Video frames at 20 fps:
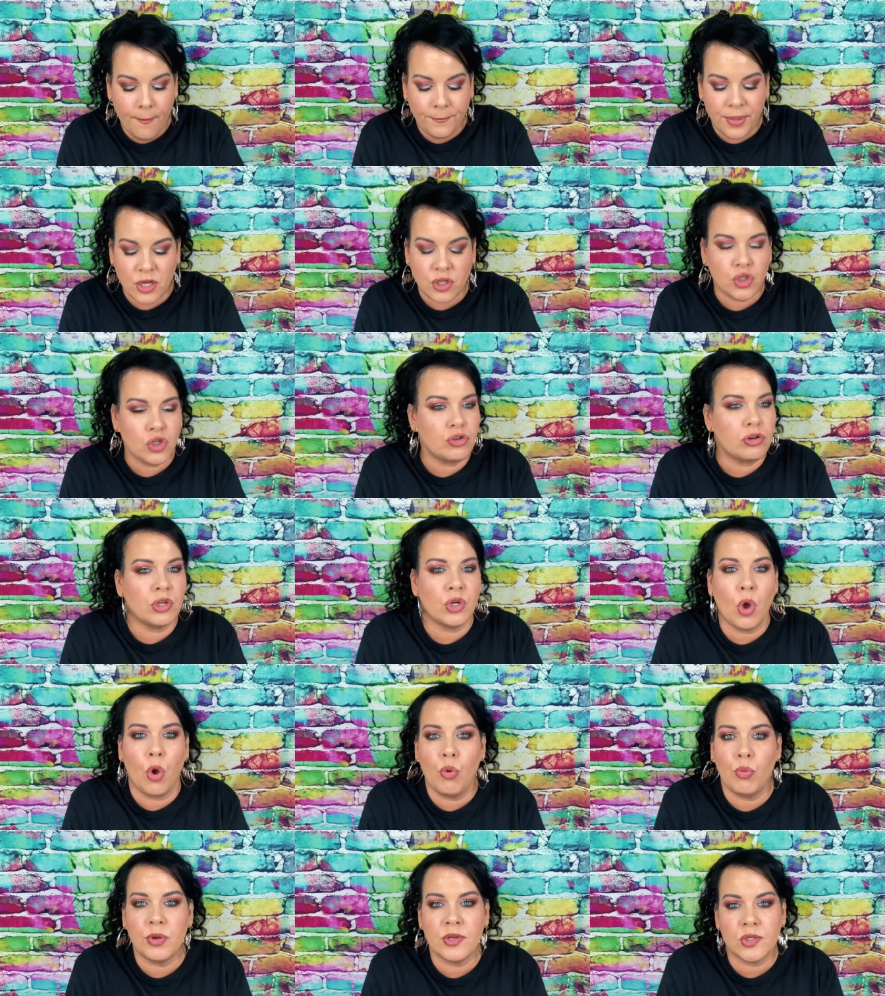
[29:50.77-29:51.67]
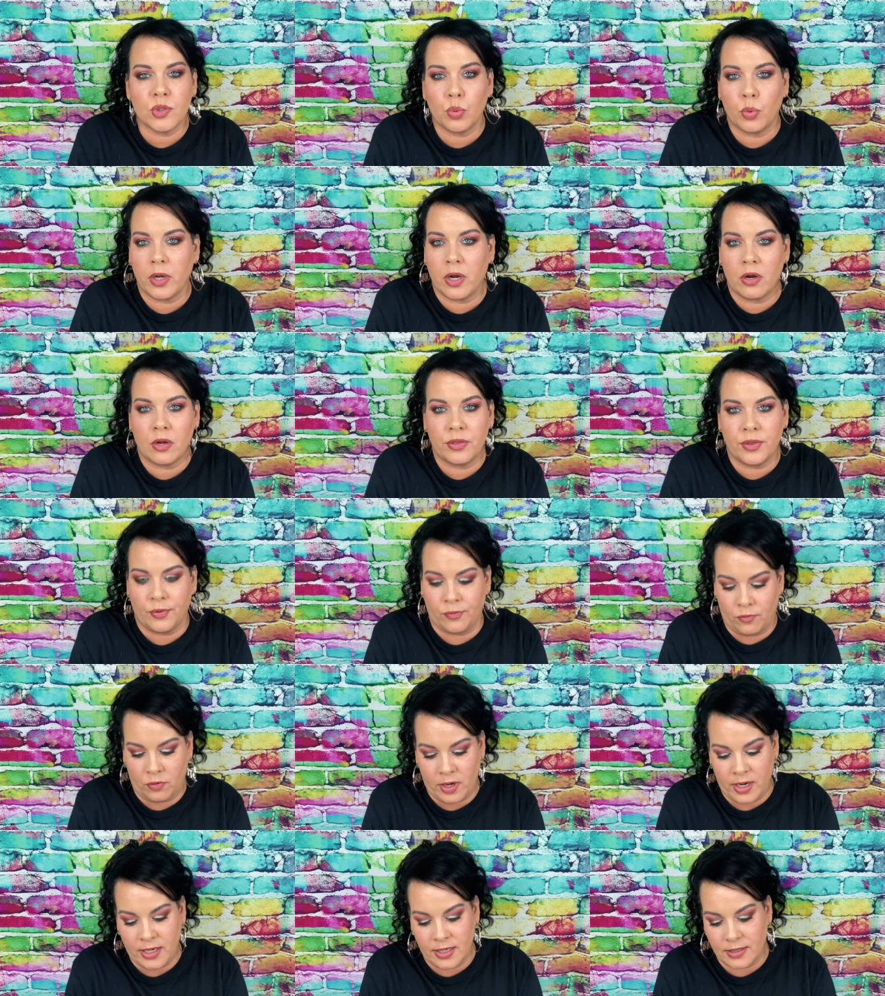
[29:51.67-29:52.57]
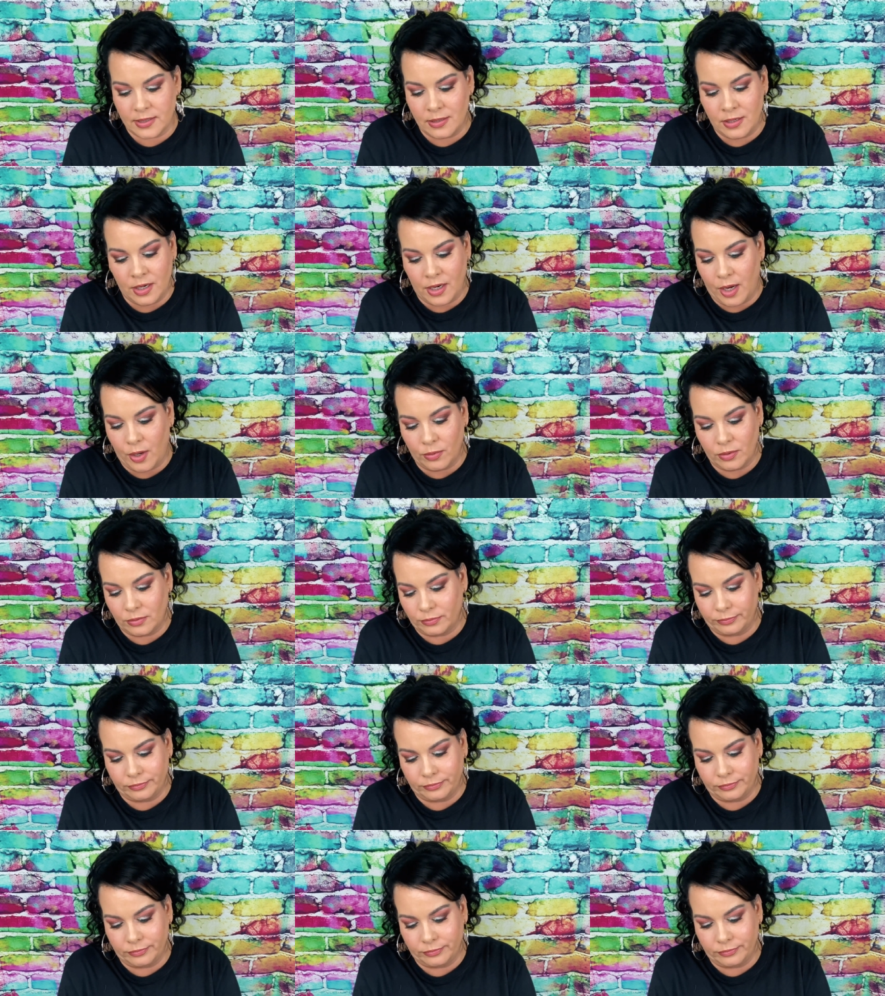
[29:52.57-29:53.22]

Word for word: but you can always wear the ring, you know,